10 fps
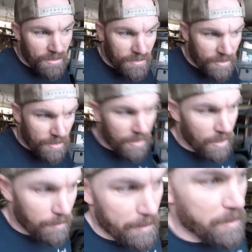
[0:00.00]
her
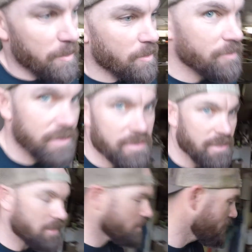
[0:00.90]
helping me move this
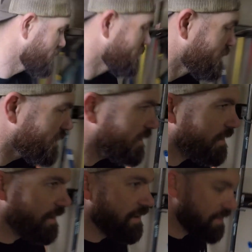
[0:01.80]
thing,
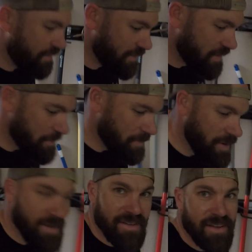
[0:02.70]
but